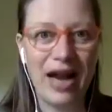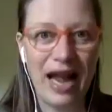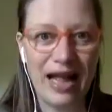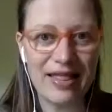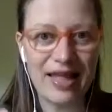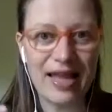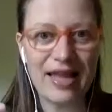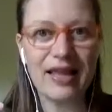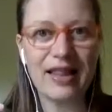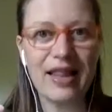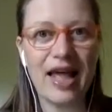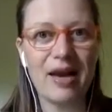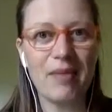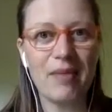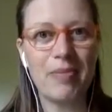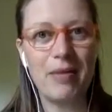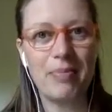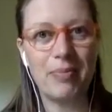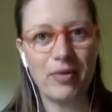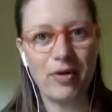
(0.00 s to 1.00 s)
I think a lot of
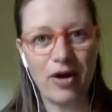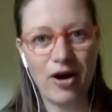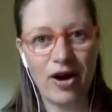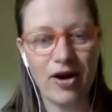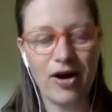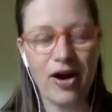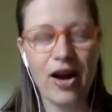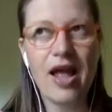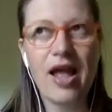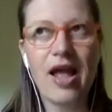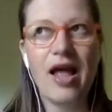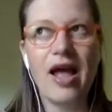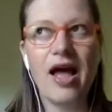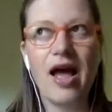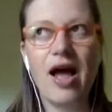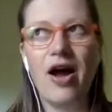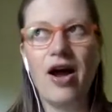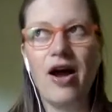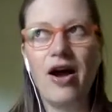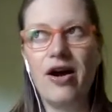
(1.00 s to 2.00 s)
people
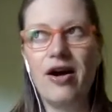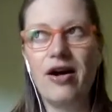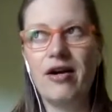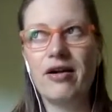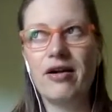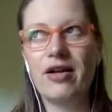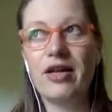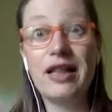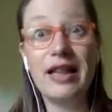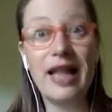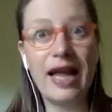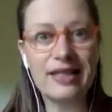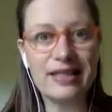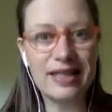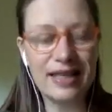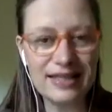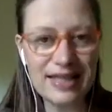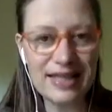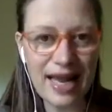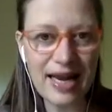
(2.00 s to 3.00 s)
are
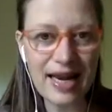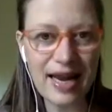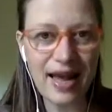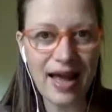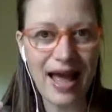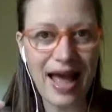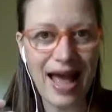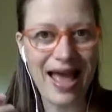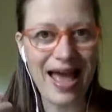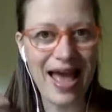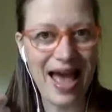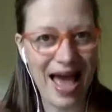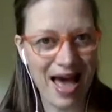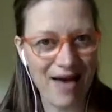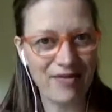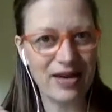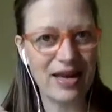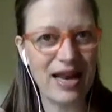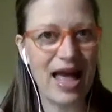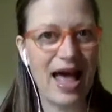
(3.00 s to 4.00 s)
collecting data. I
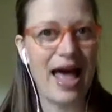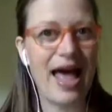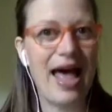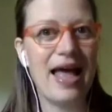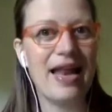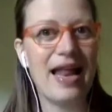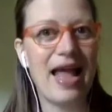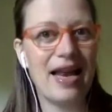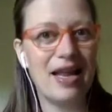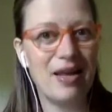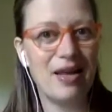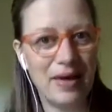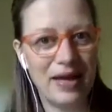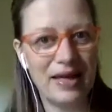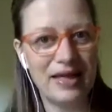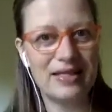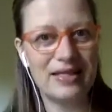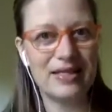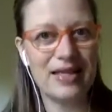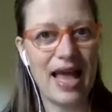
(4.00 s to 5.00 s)
haven't had
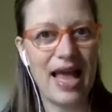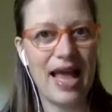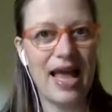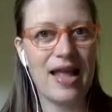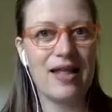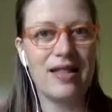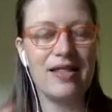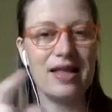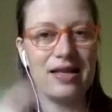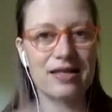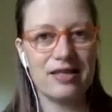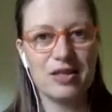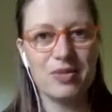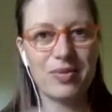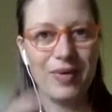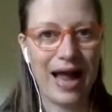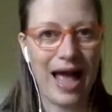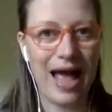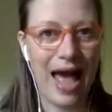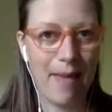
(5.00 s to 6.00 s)
anybody say this is
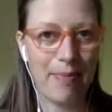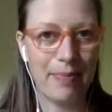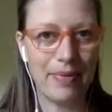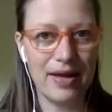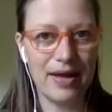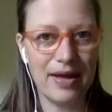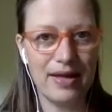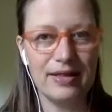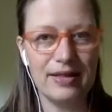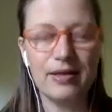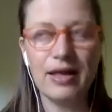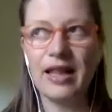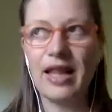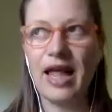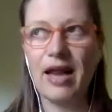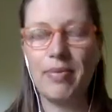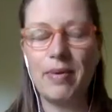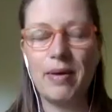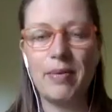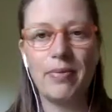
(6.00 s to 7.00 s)
what happened. A
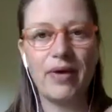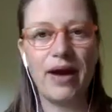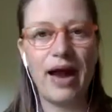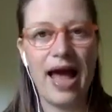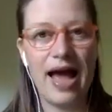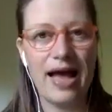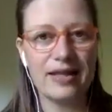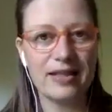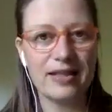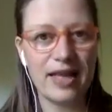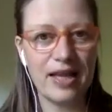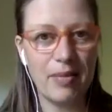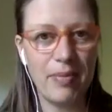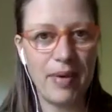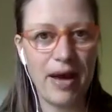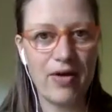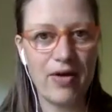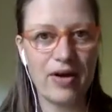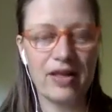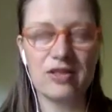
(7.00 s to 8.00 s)
lot of people are asking
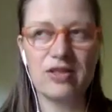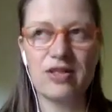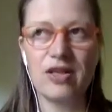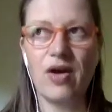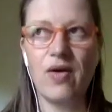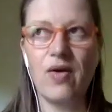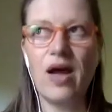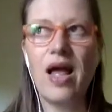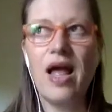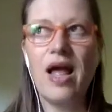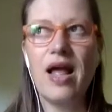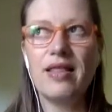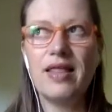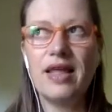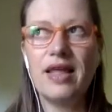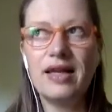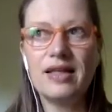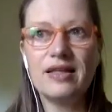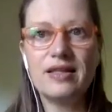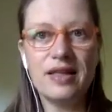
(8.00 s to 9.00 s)
about it. So I
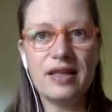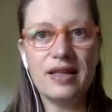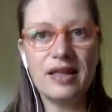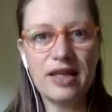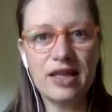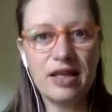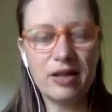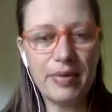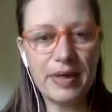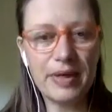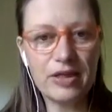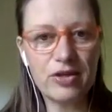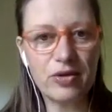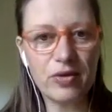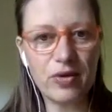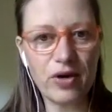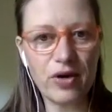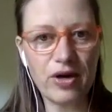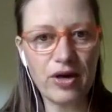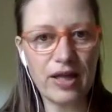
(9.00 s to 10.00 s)
think it's a little bit
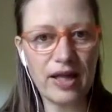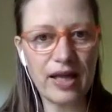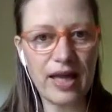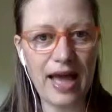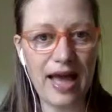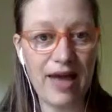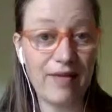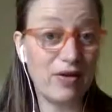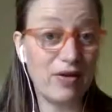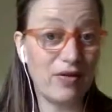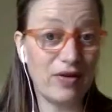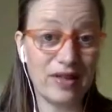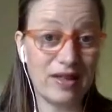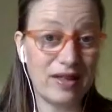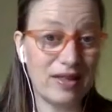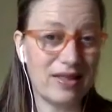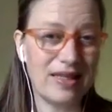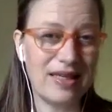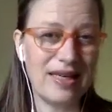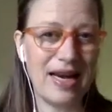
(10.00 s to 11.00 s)
too early. I haven't really
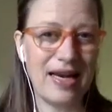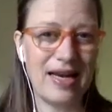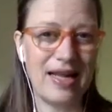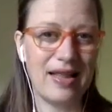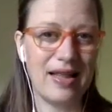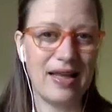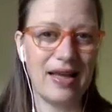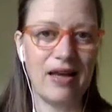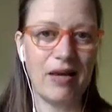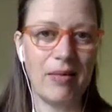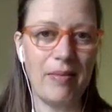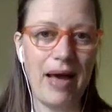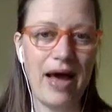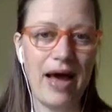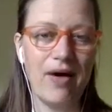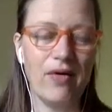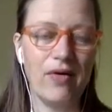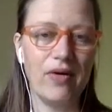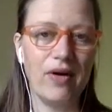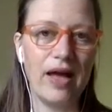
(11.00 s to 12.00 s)
seen anything come
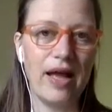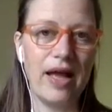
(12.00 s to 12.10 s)
out.